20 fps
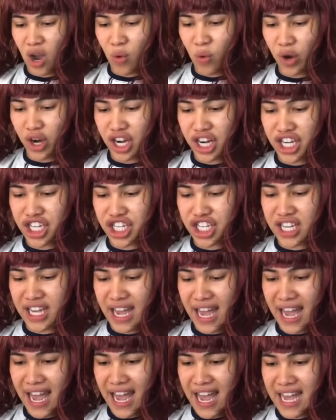Where is
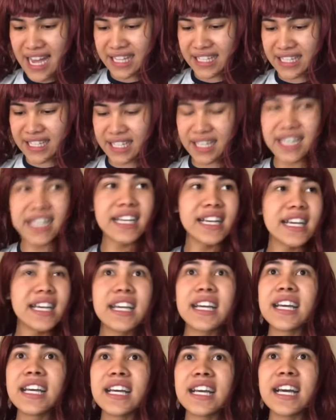she at?
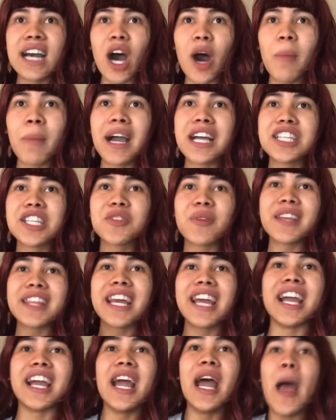Oh my gosh, she's right
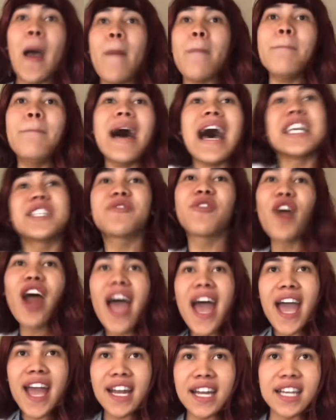there. Best
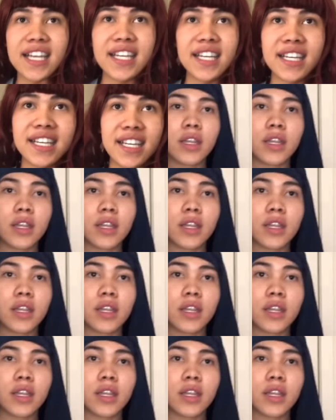friend!